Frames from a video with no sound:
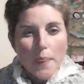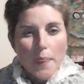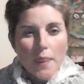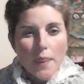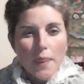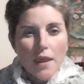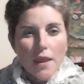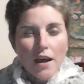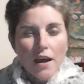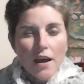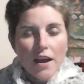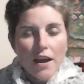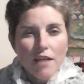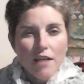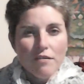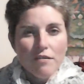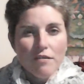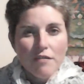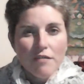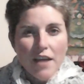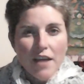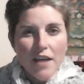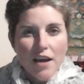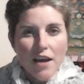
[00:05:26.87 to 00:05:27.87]
I have
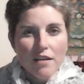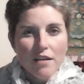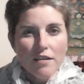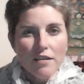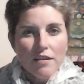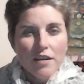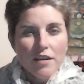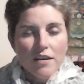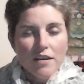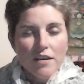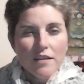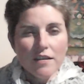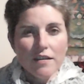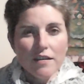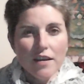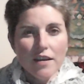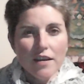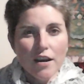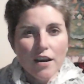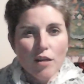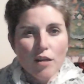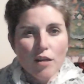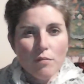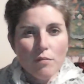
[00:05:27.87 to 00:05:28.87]
found that
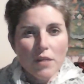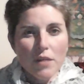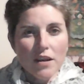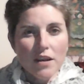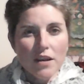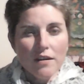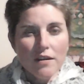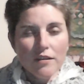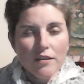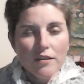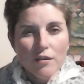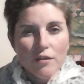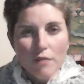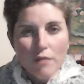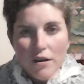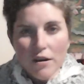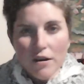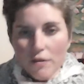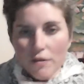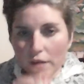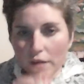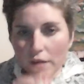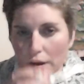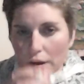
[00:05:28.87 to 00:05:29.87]
in
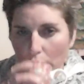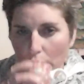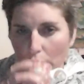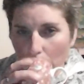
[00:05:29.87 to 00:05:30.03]
surrendering